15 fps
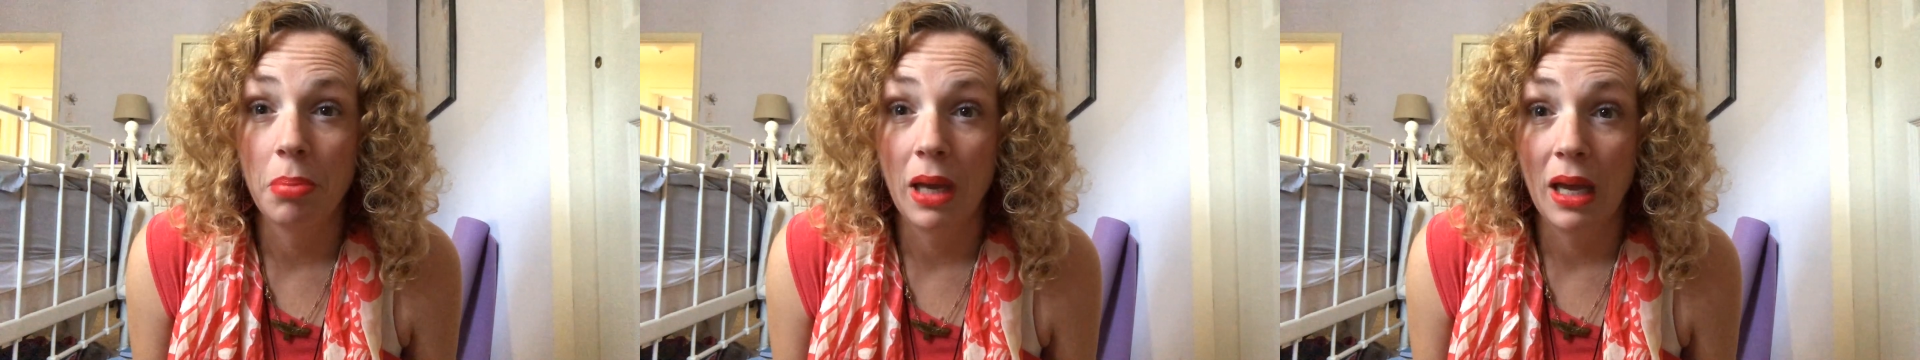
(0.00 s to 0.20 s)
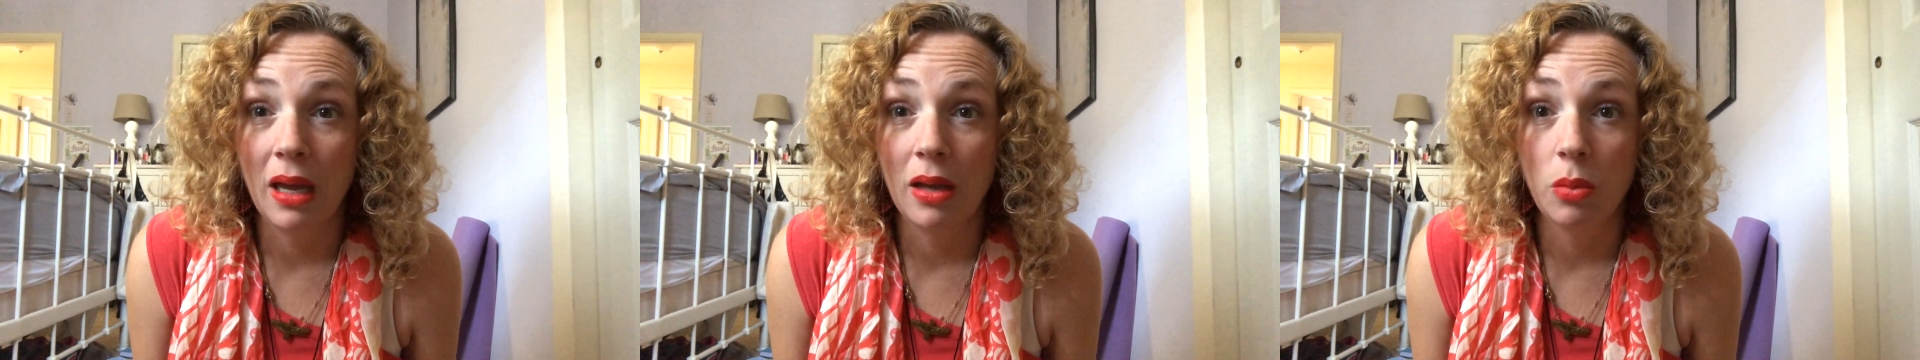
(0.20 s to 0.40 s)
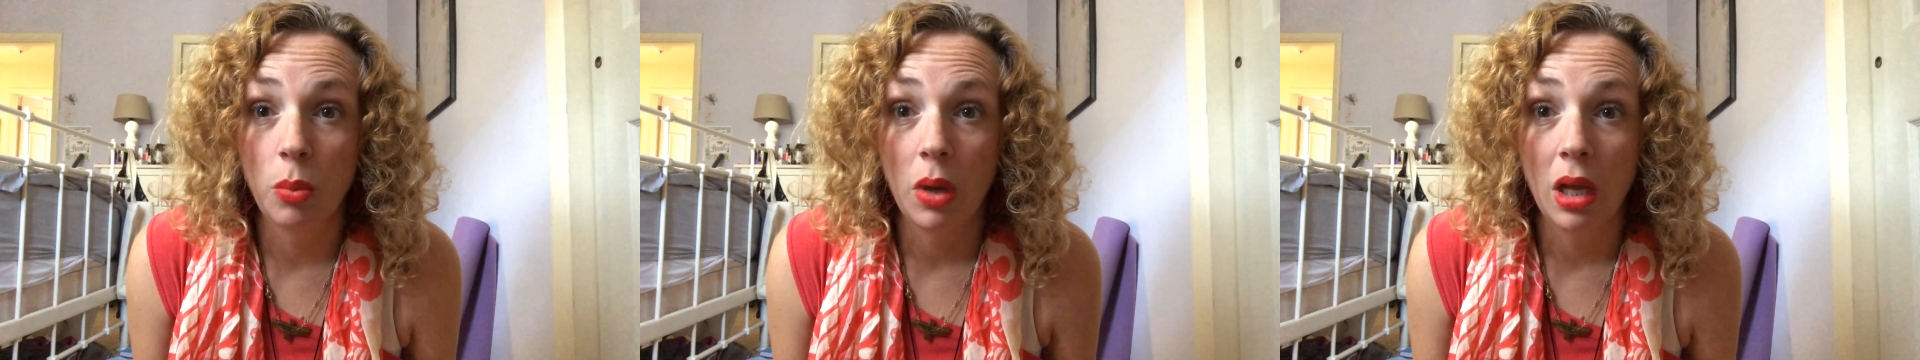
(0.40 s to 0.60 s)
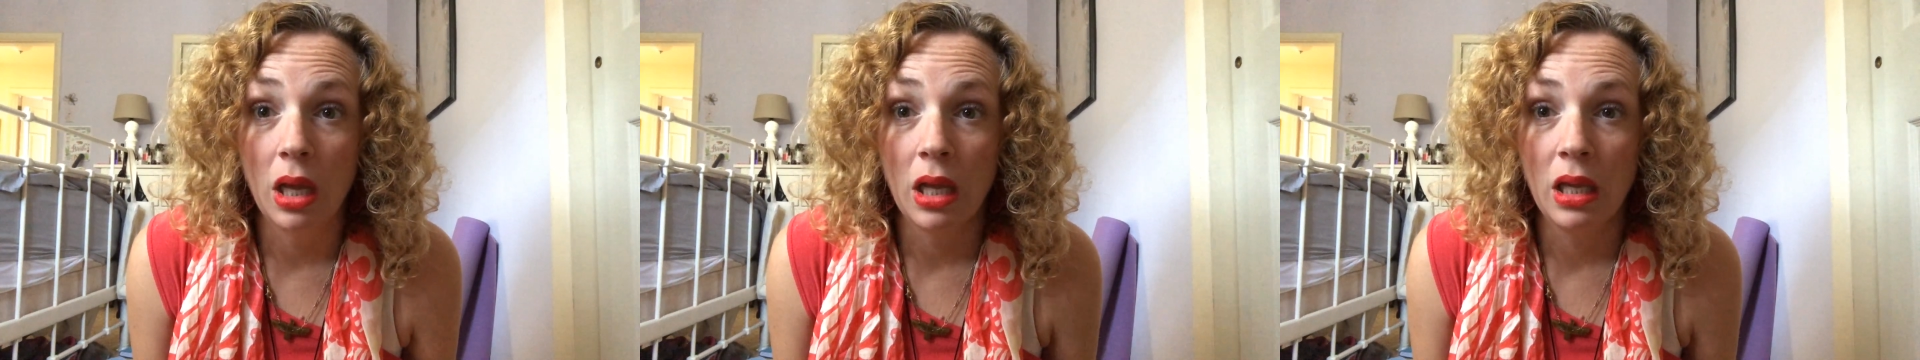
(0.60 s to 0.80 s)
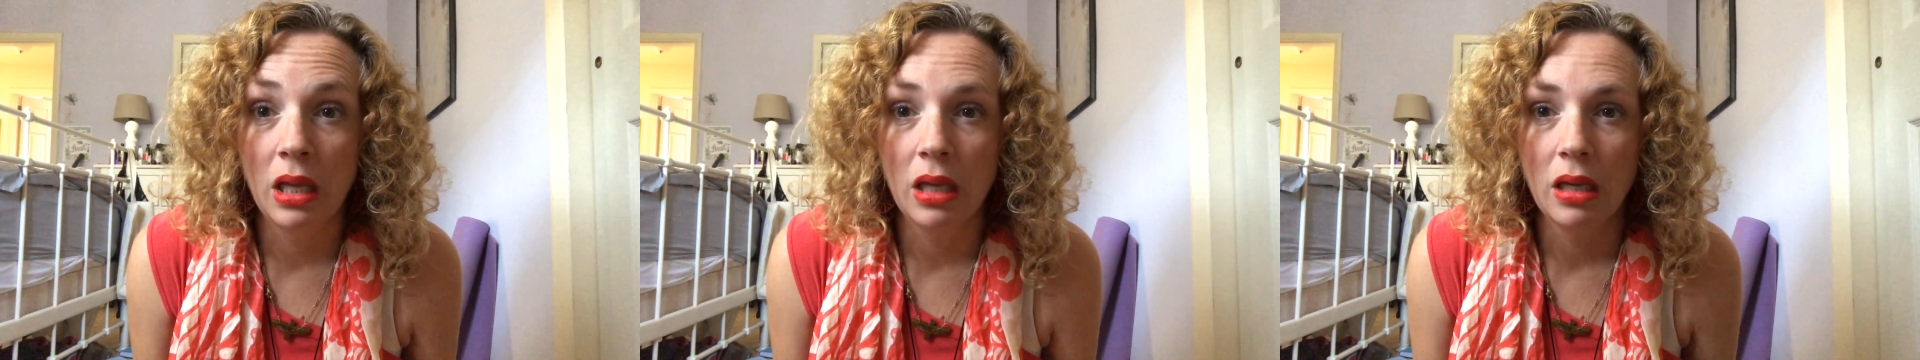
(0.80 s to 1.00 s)
bad
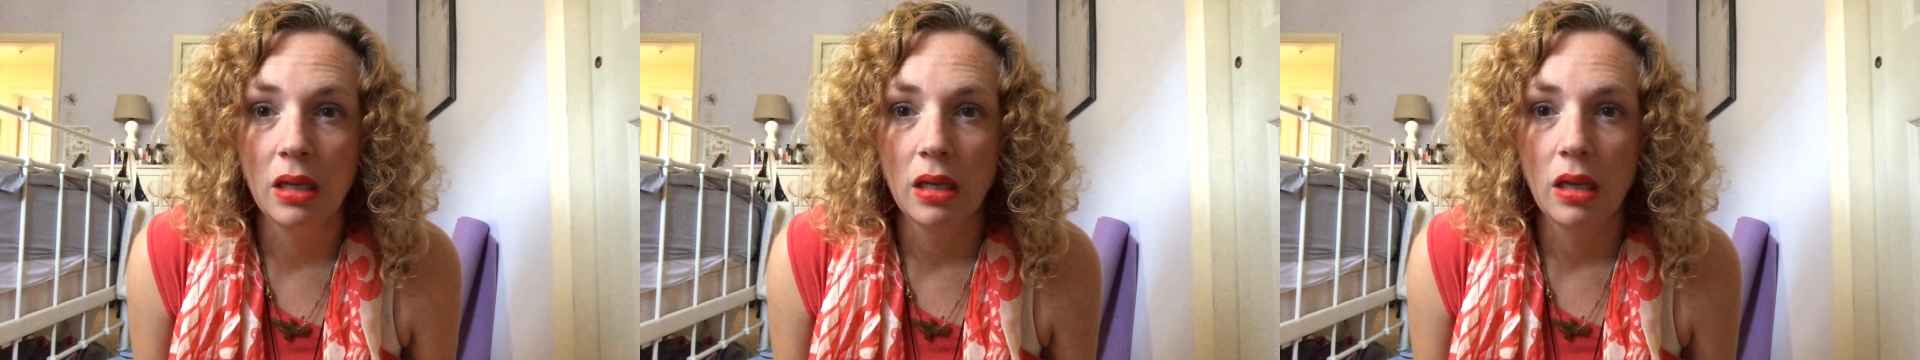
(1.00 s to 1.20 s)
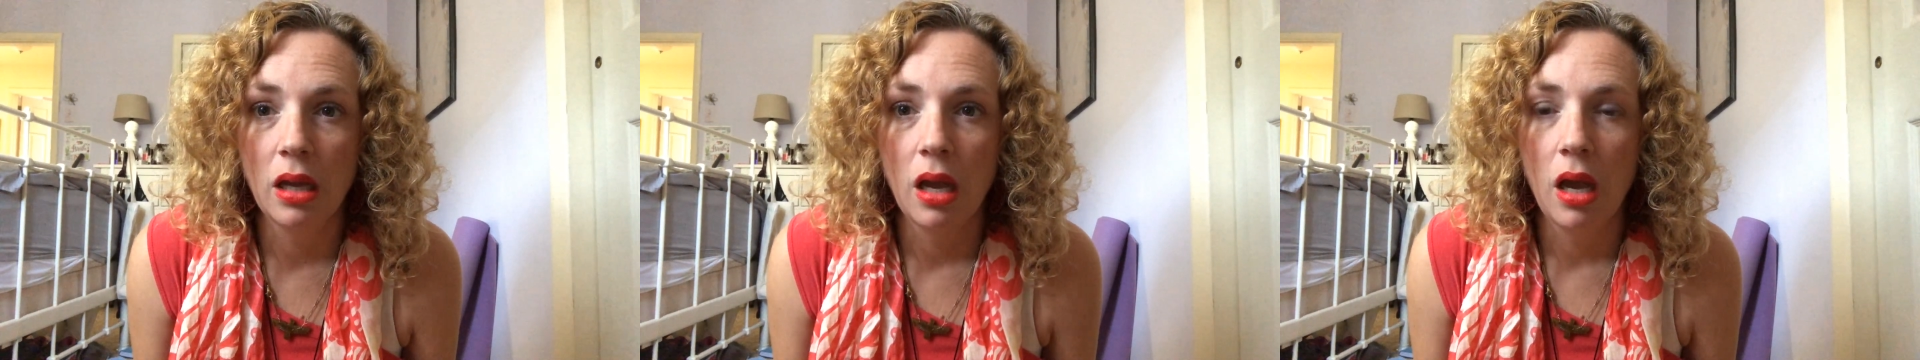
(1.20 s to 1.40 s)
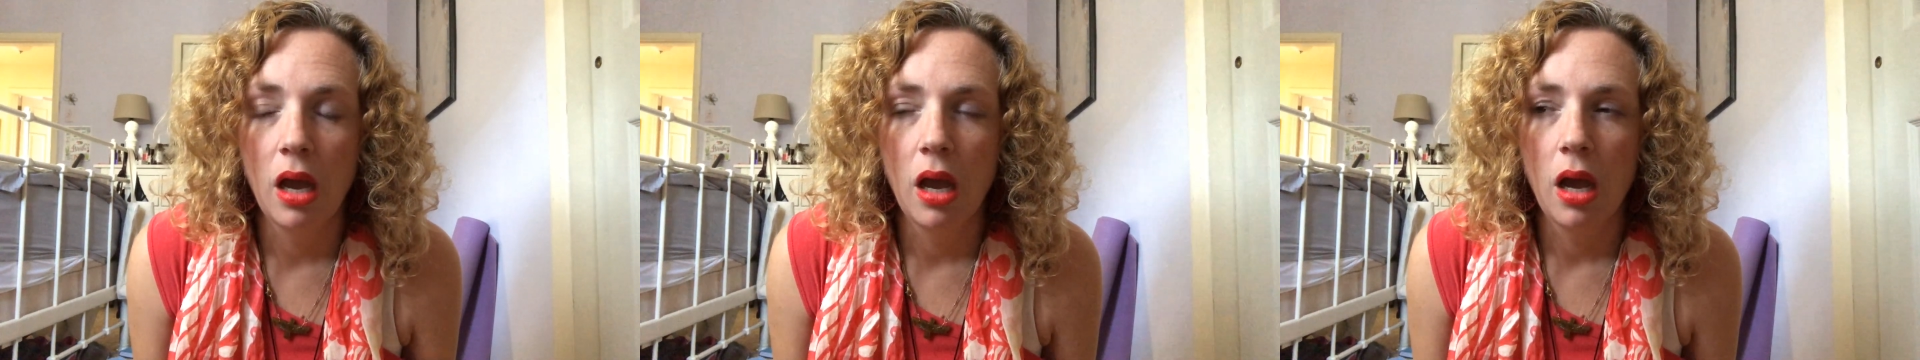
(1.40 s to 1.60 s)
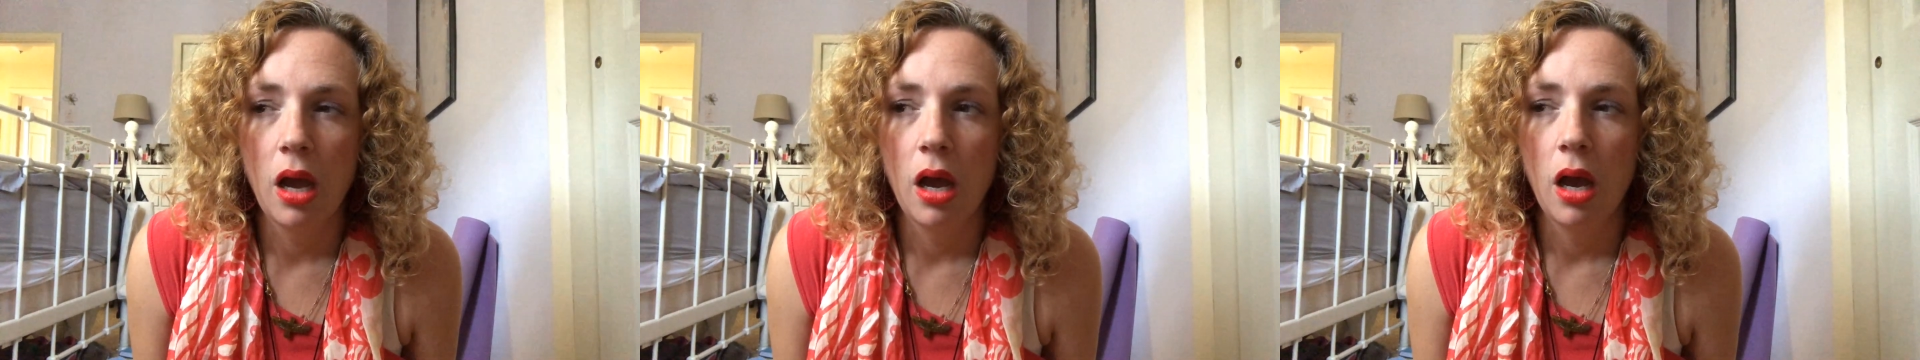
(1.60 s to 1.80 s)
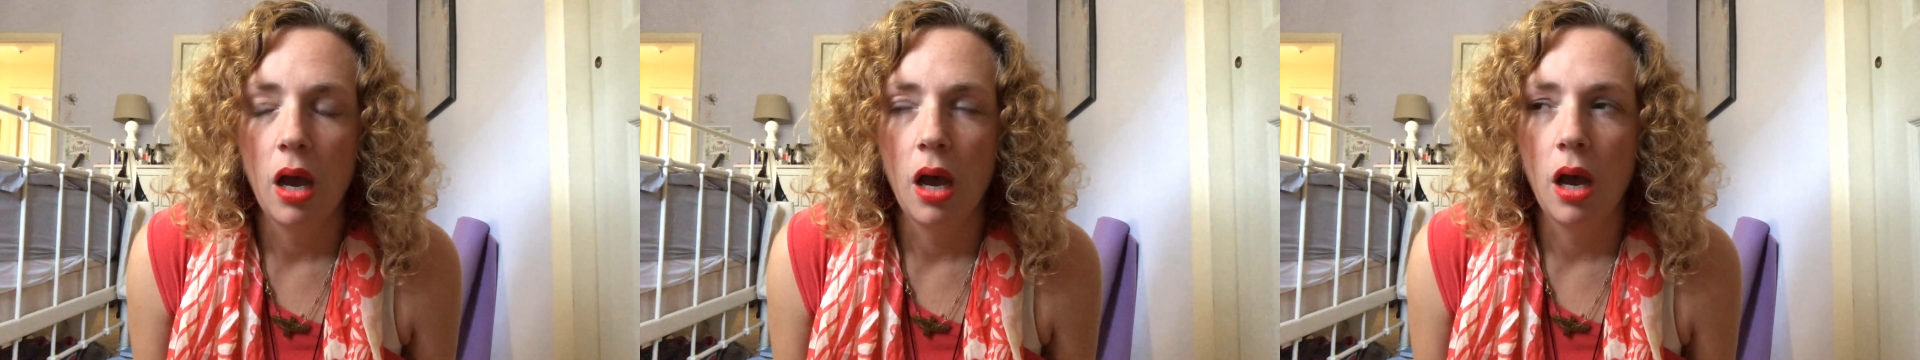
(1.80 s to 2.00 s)
way.
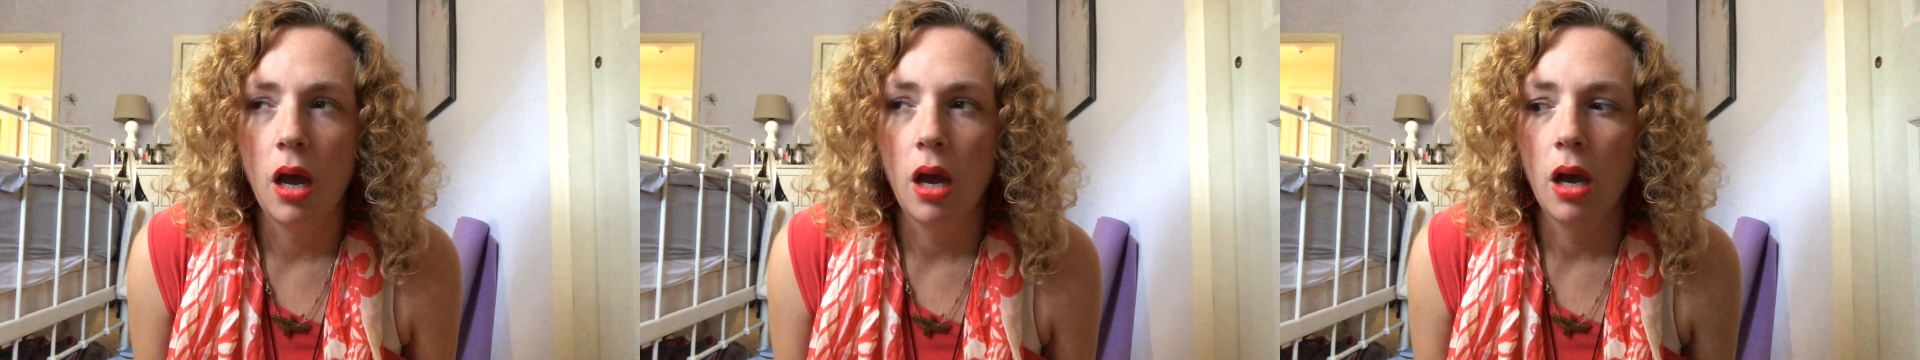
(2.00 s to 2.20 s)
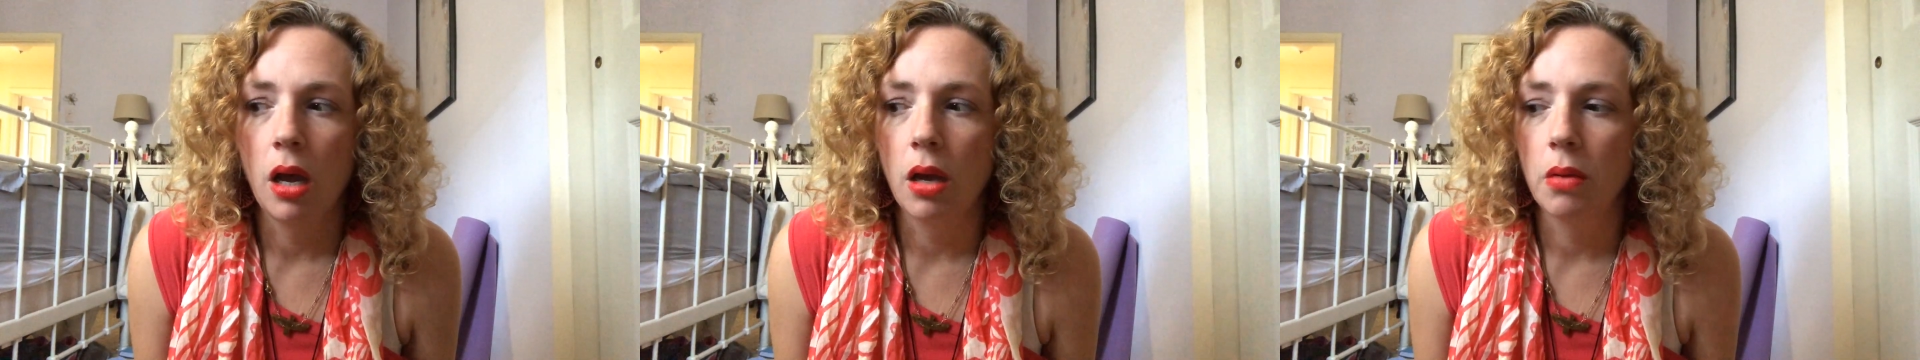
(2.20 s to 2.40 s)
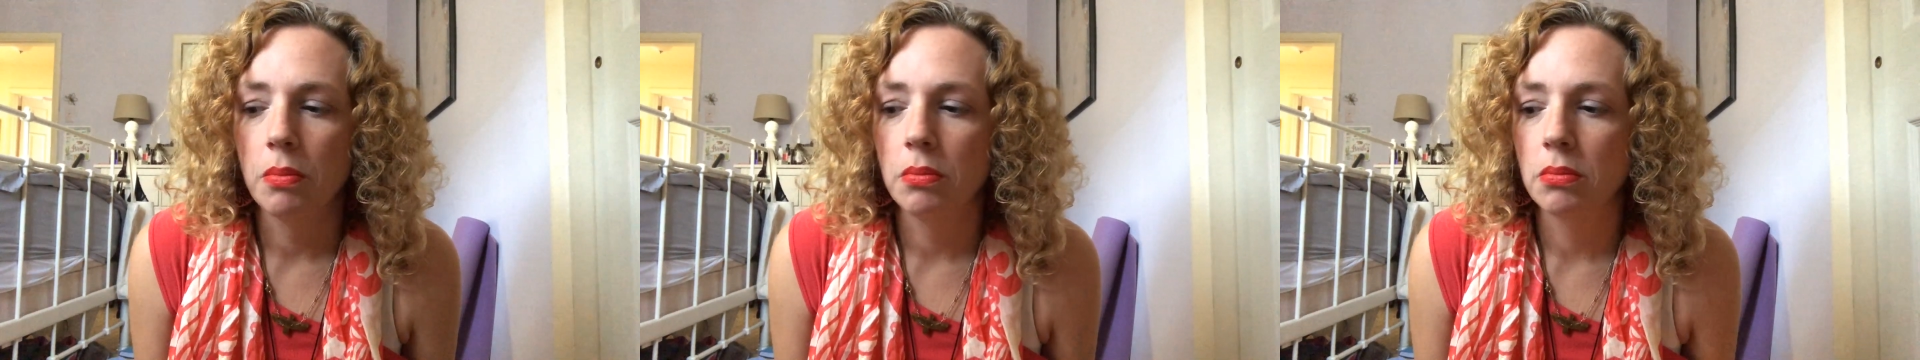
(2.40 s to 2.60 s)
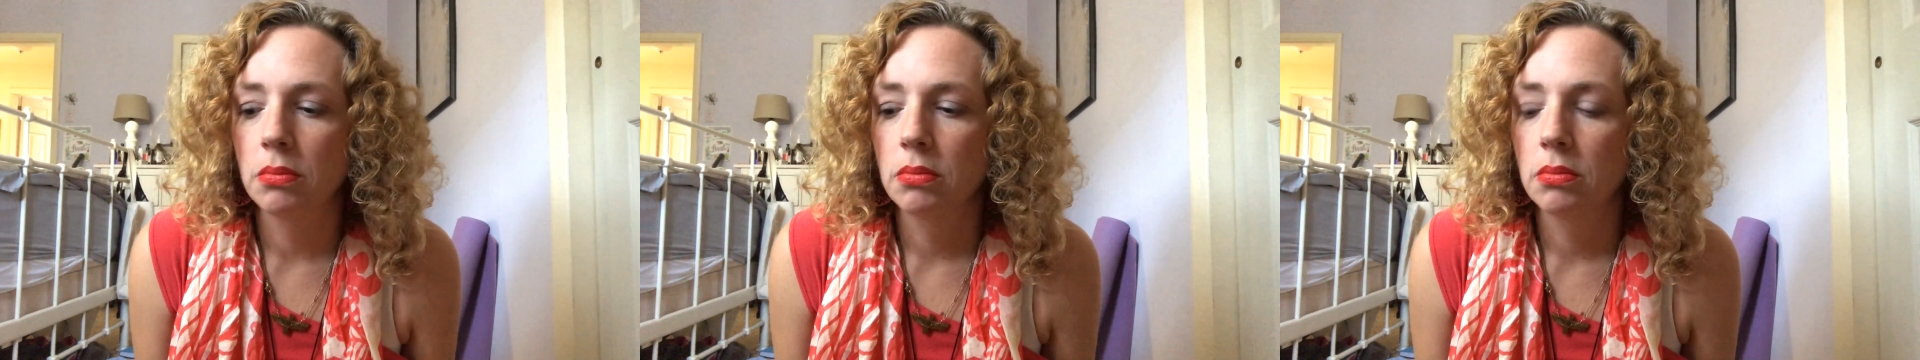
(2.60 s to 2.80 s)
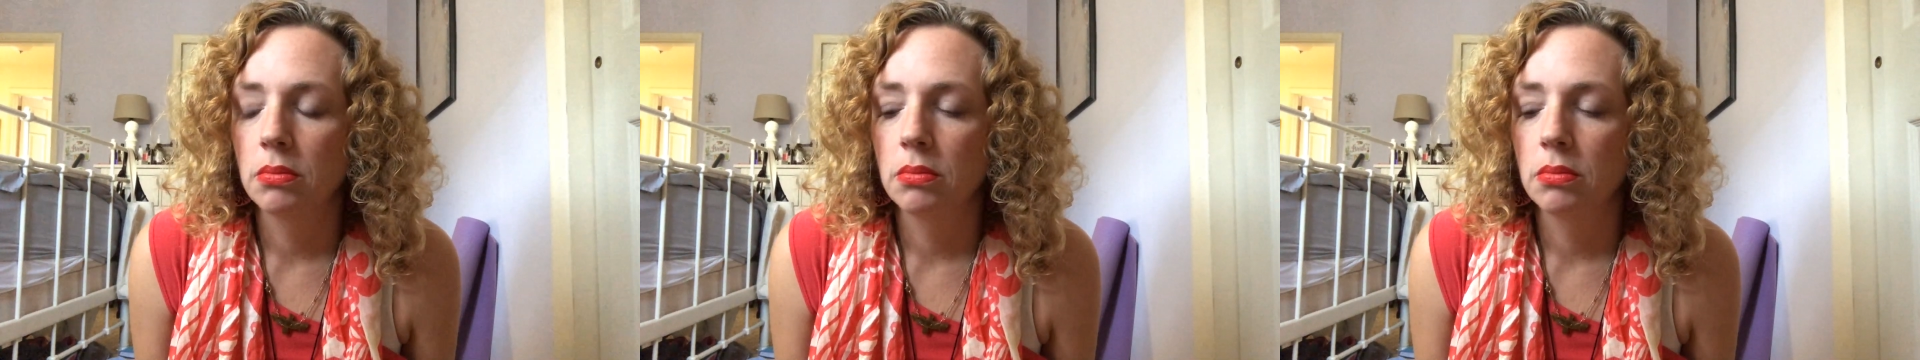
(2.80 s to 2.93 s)
And